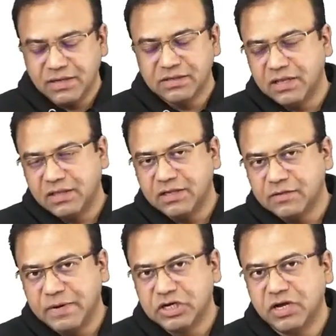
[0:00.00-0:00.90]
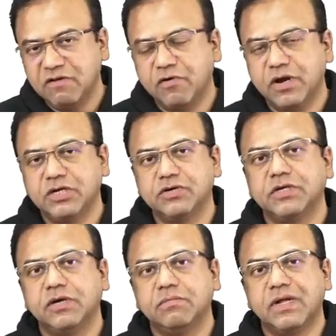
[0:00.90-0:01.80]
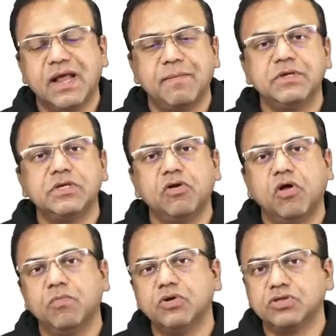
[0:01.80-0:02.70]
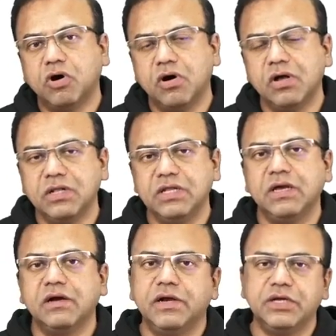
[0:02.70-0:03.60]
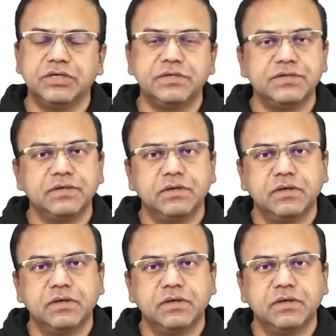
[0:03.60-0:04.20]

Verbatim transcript: is nothing special for HOCM that happens in almost all the conditions.